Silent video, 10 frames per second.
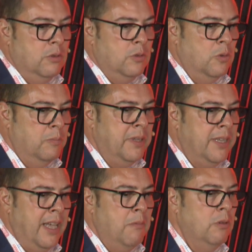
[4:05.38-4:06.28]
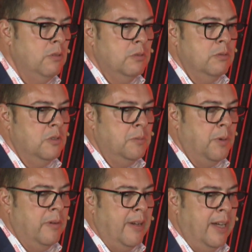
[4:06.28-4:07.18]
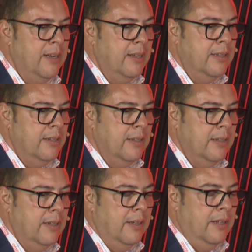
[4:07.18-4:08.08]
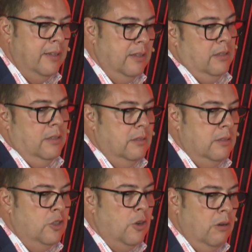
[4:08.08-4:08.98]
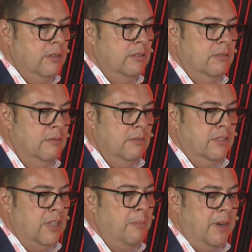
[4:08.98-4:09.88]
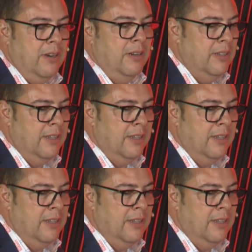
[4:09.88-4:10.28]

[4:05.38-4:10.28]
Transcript: to be able to provide cold in summer and